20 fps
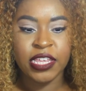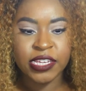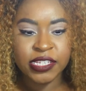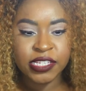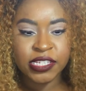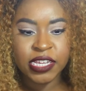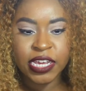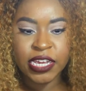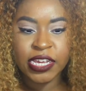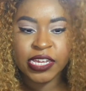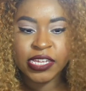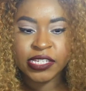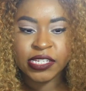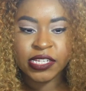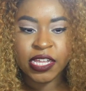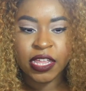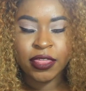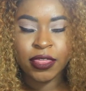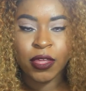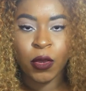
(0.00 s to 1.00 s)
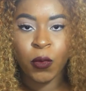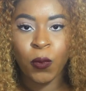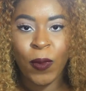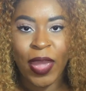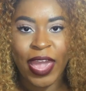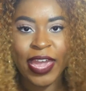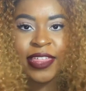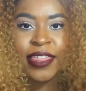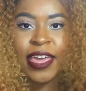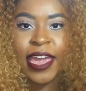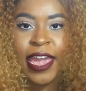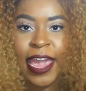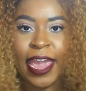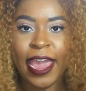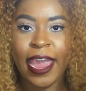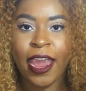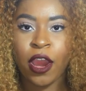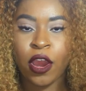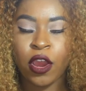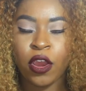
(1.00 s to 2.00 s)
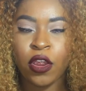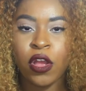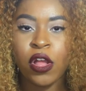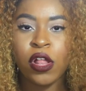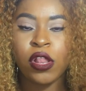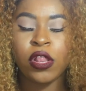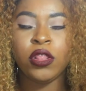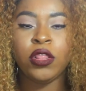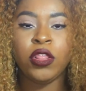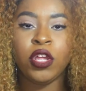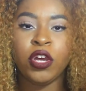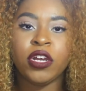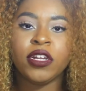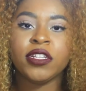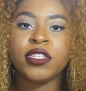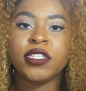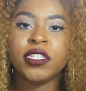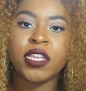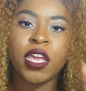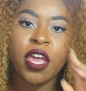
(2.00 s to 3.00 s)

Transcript: This is the way the hair looked